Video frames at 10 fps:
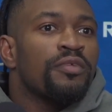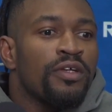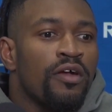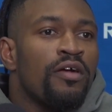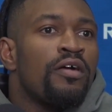
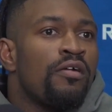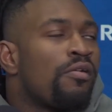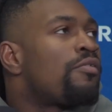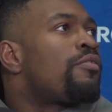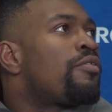accurate to
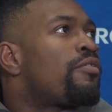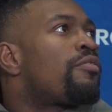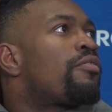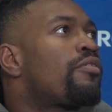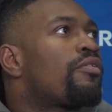say going
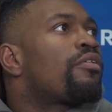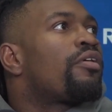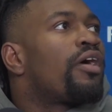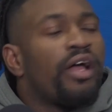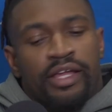into this
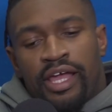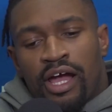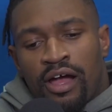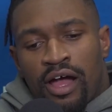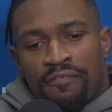offseason?
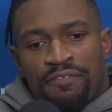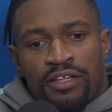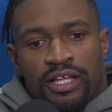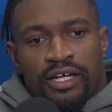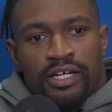Yeah, I
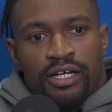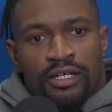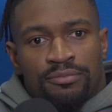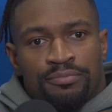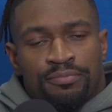feel like
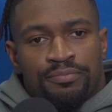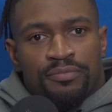um,